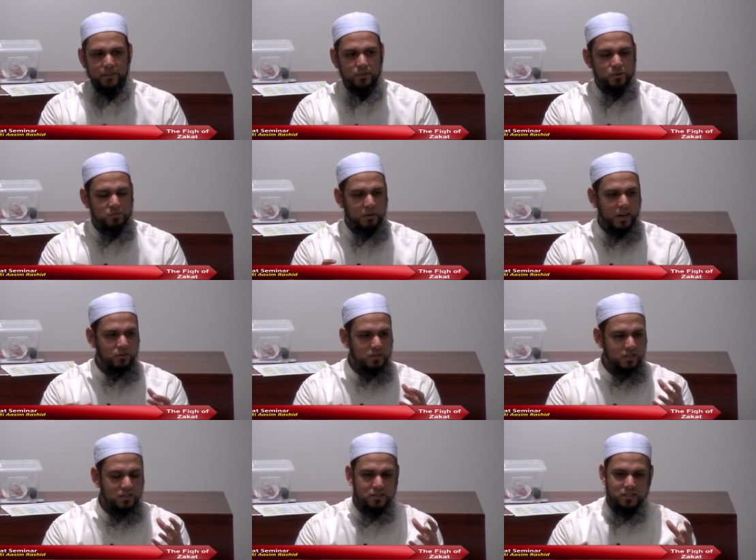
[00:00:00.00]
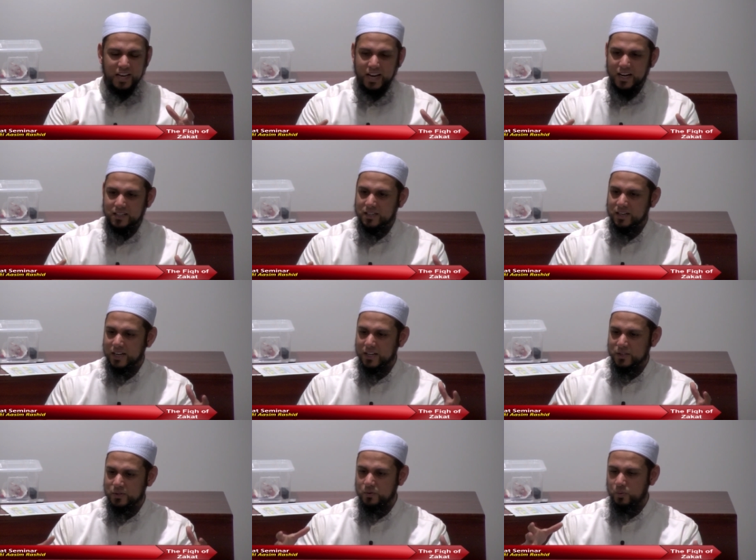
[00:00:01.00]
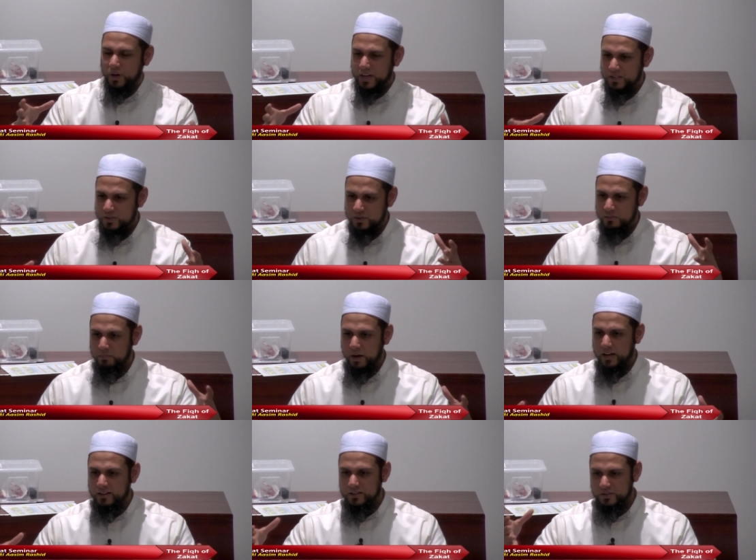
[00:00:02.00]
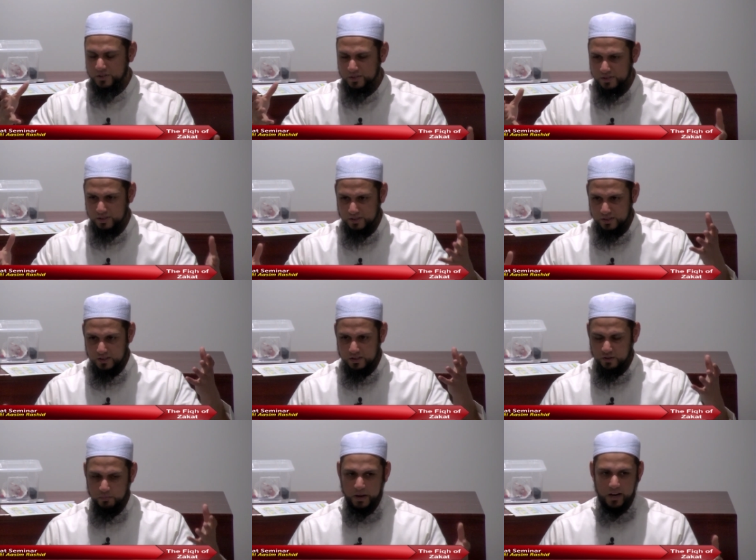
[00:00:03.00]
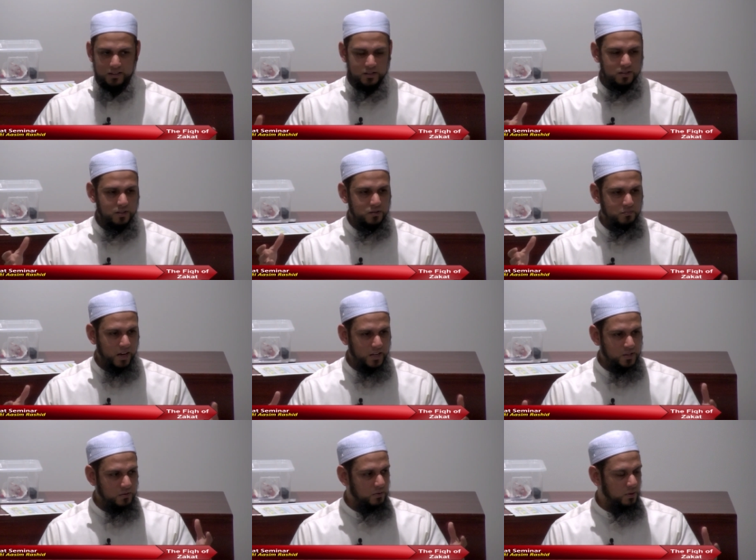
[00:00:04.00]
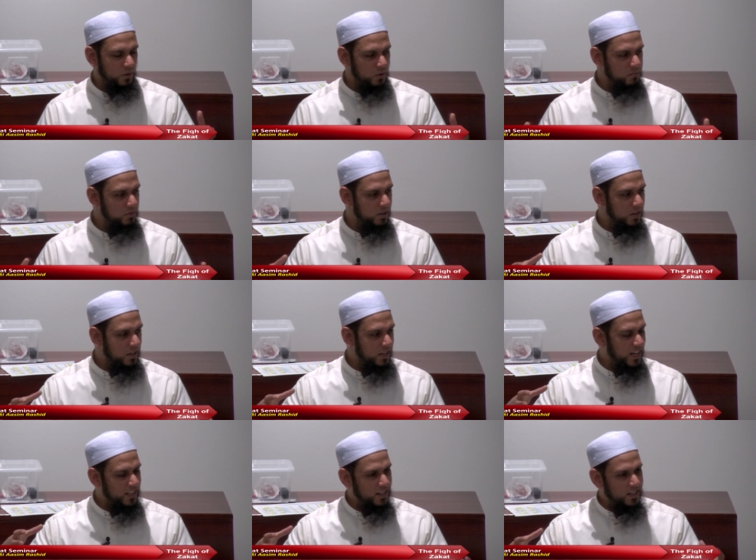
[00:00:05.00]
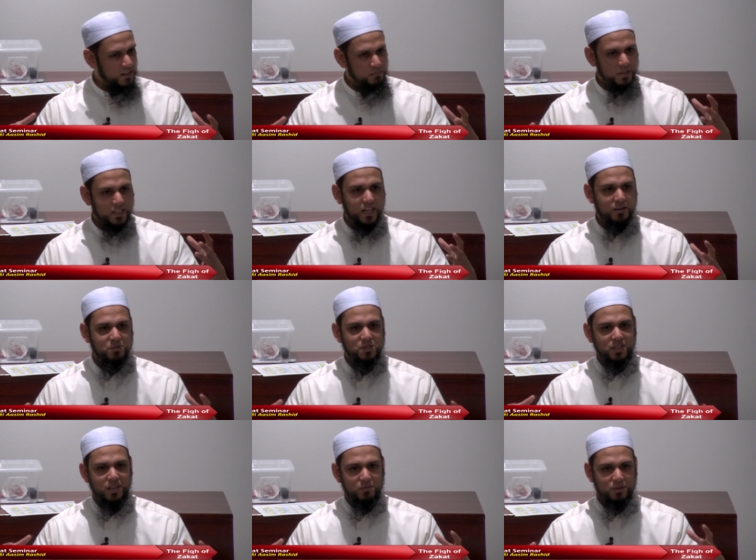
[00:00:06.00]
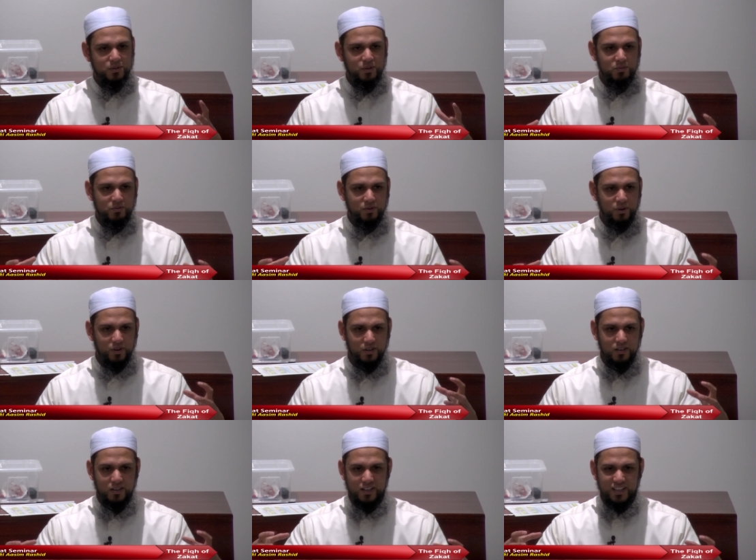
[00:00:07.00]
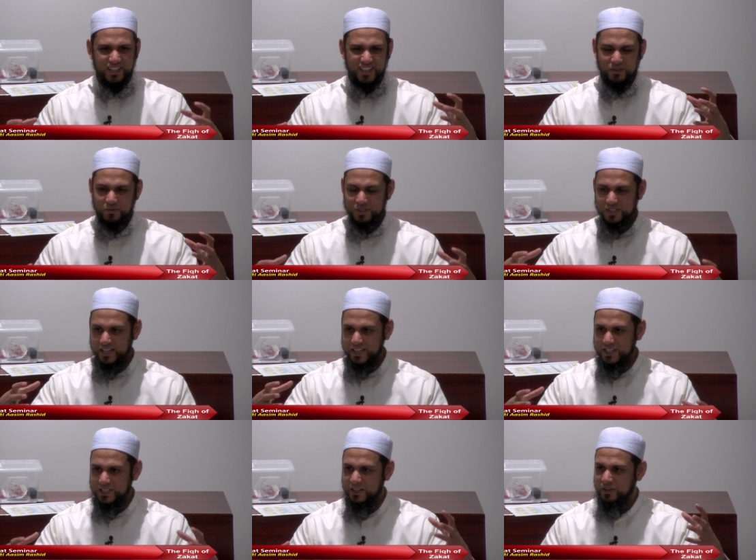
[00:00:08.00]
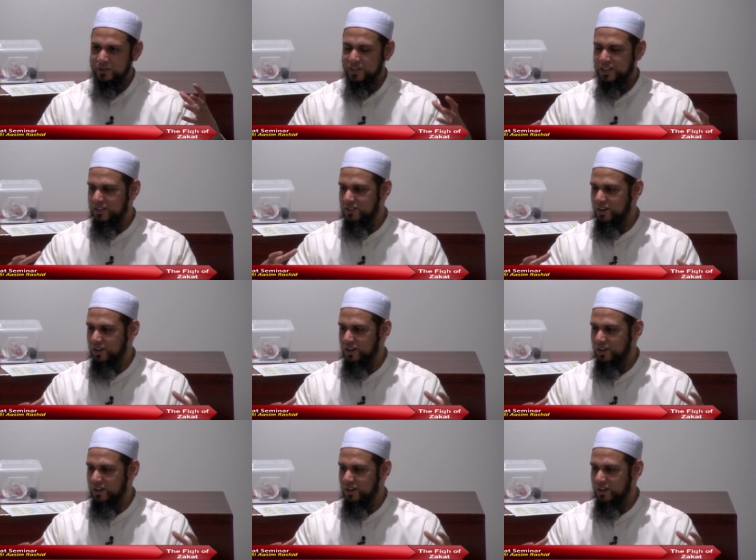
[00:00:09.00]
and those mountains acted as weights to balance this massive globe, and then it became stable. So before, it was like teetering,